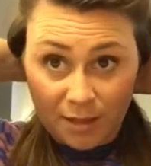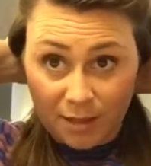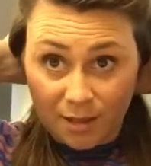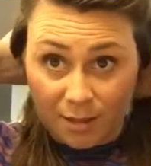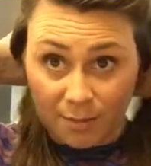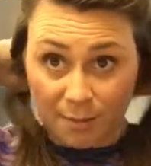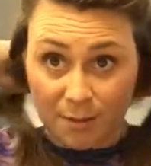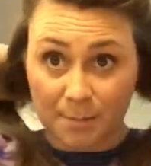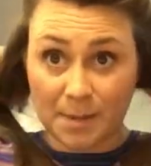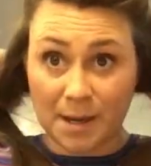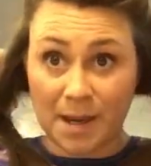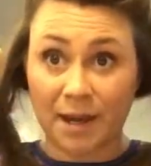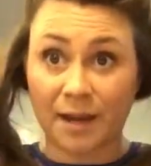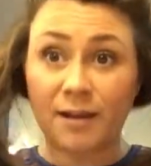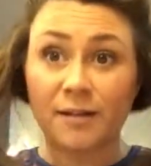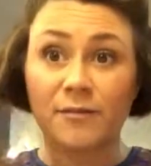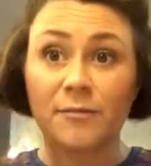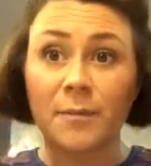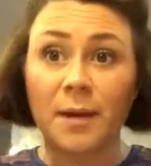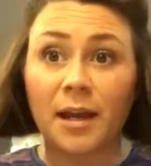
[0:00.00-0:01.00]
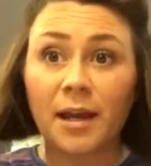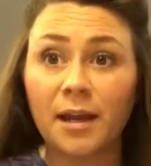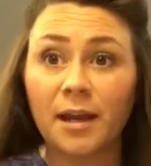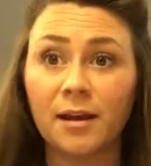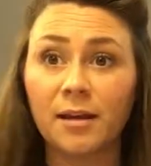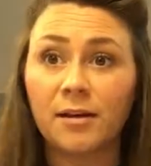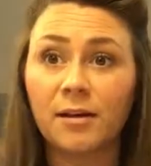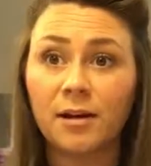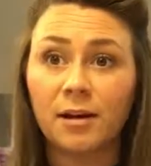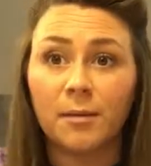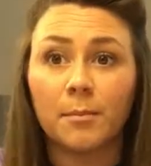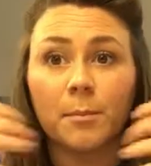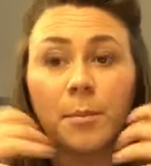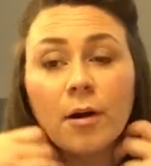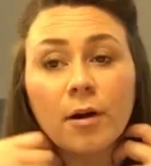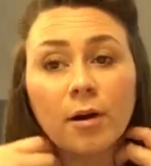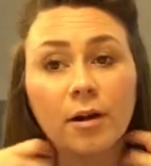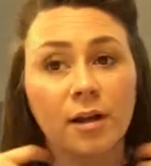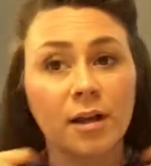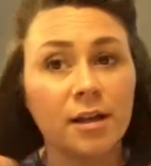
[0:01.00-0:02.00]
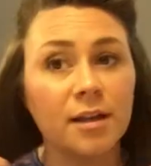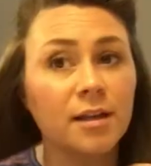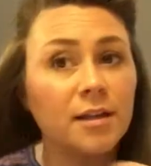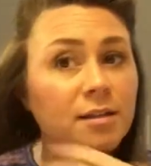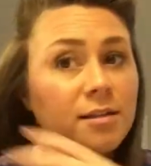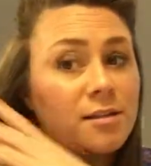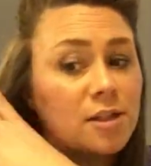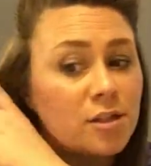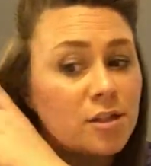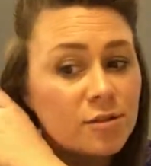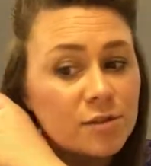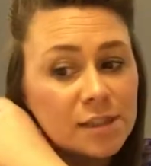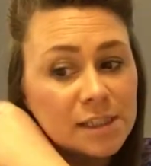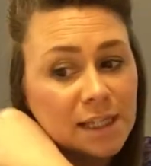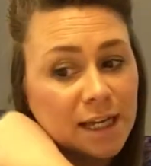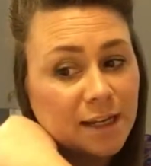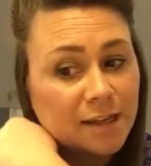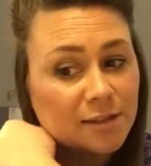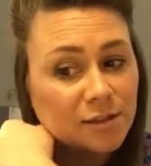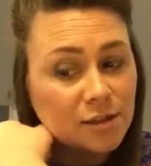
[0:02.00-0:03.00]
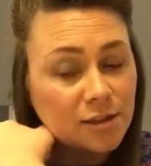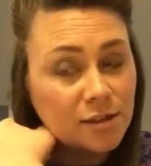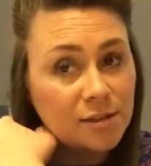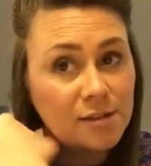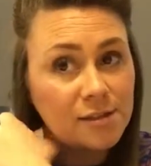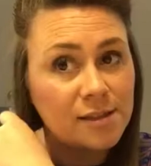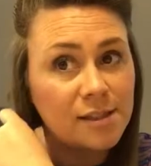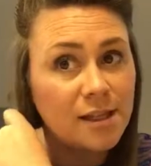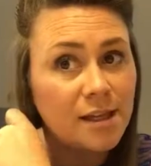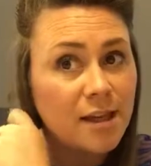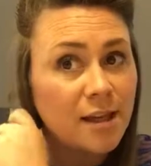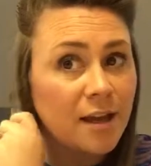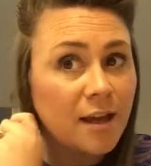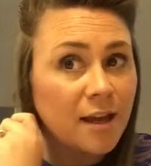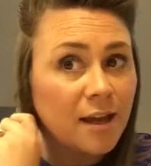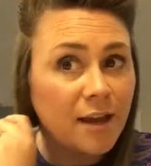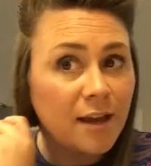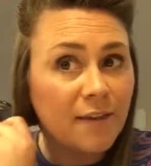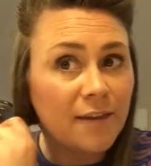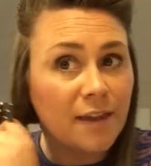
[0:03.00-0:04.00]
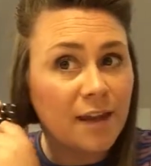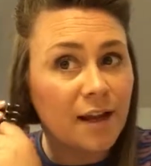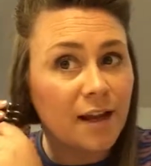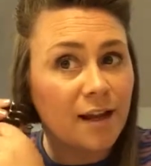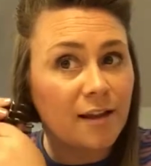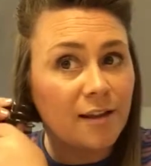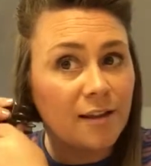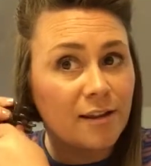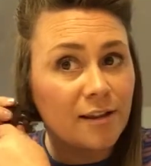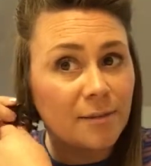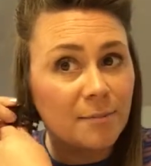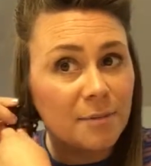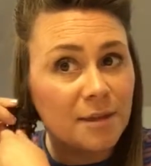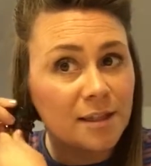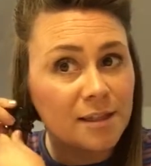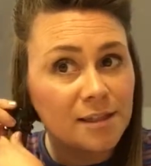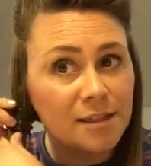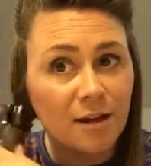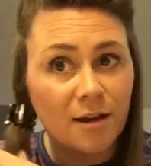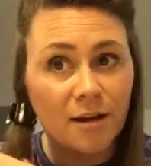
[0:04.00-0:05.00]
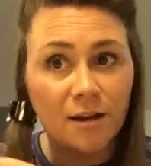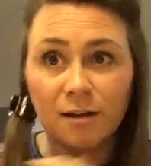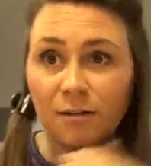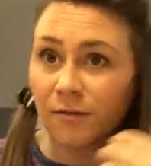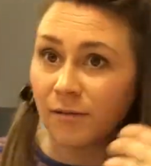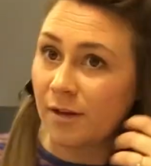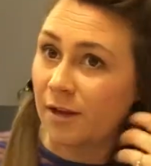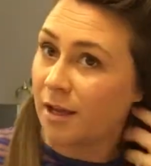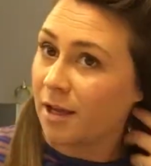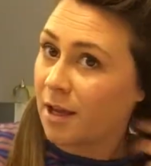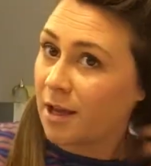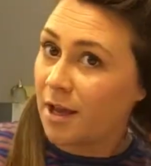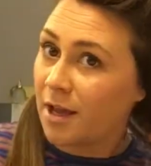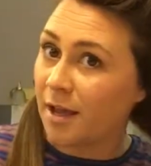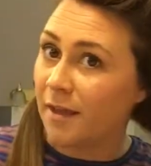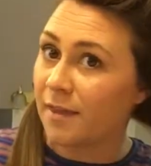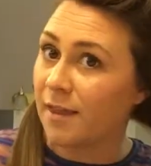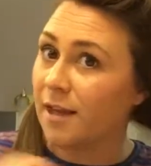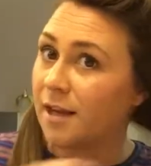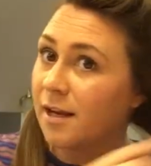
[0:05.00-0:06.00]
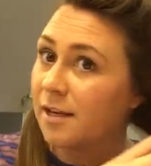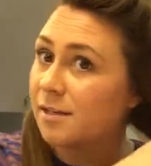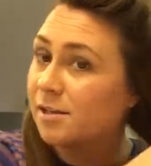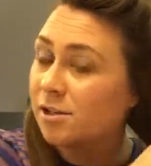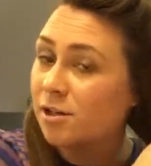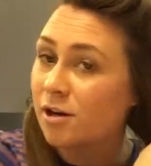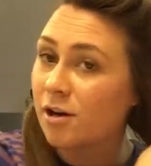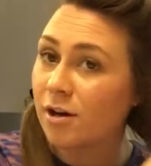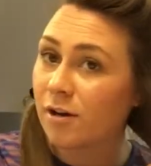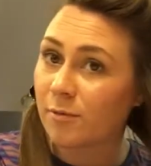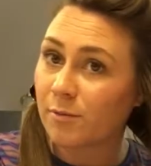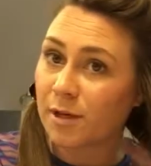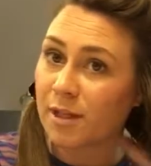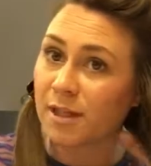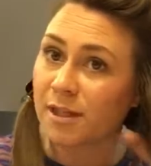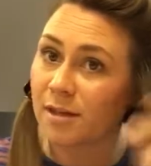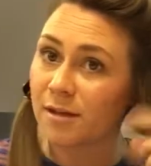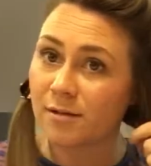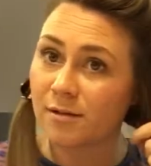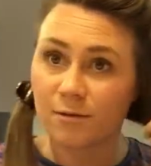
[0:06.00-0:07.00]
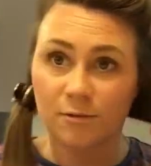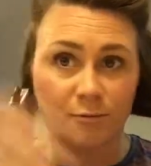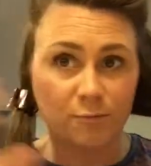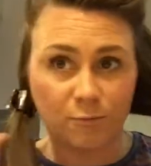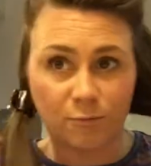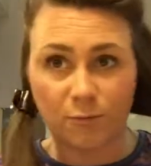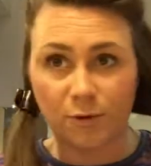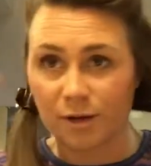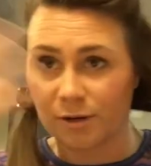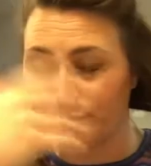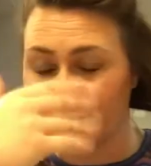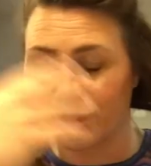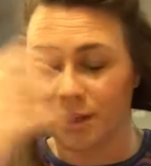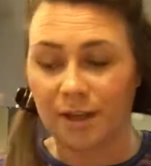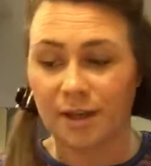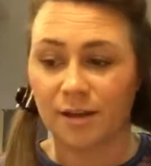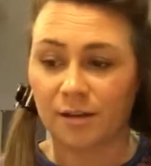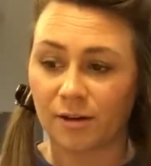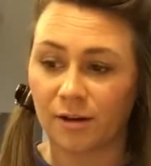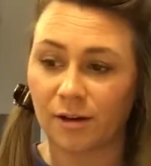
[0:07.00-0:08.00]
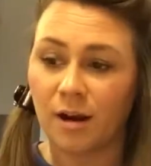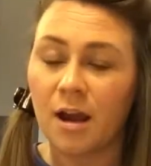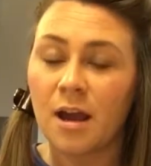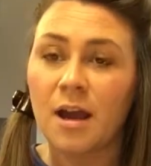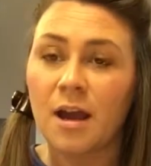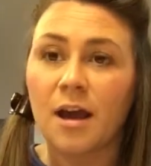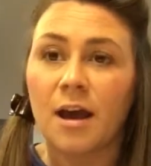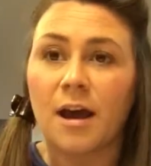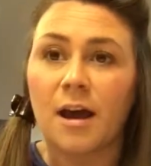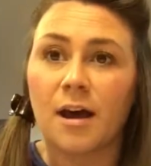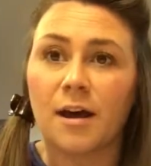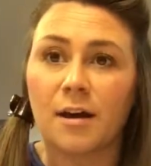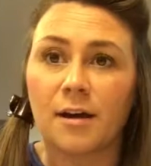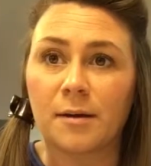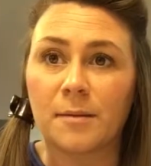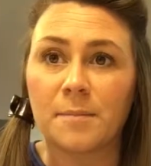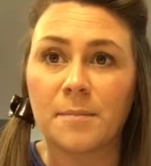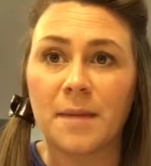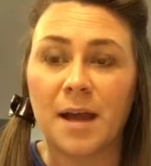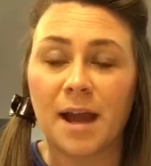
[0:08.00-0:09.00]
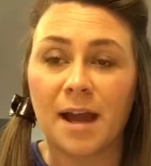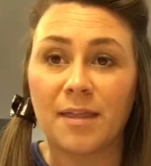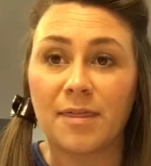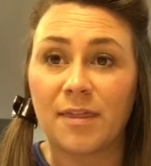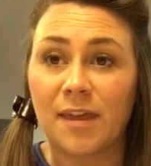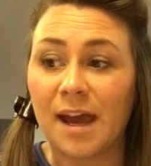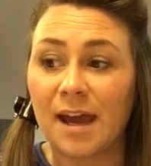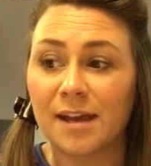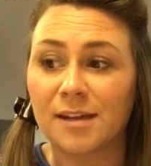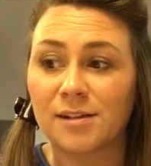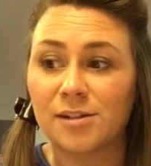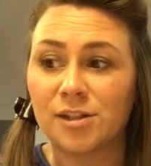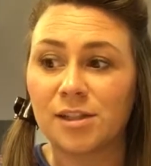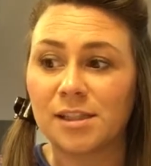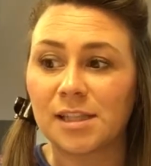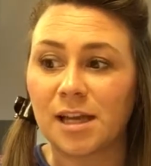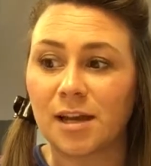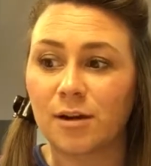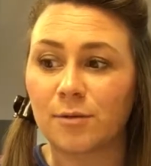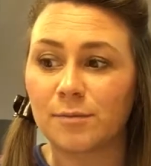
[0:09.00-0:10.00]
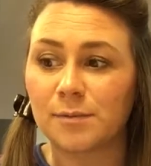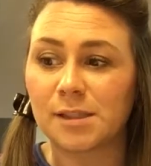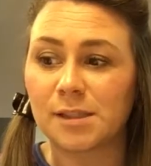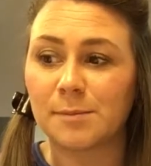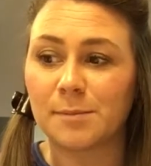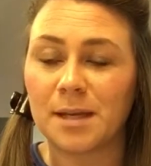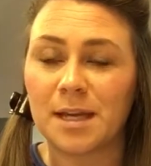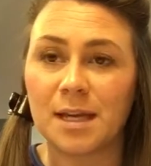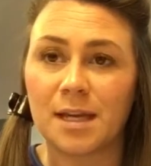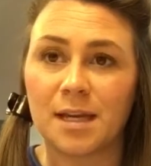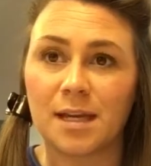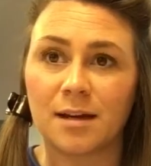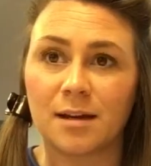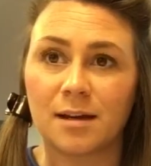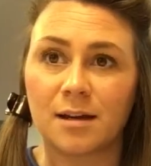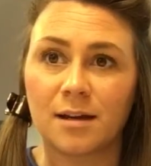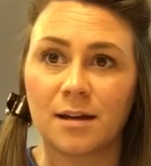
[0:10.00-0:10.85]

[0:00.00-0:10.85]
up the back of my hair and part it into sections. And then I clip this off, and then I start with one or the other. And that just helps me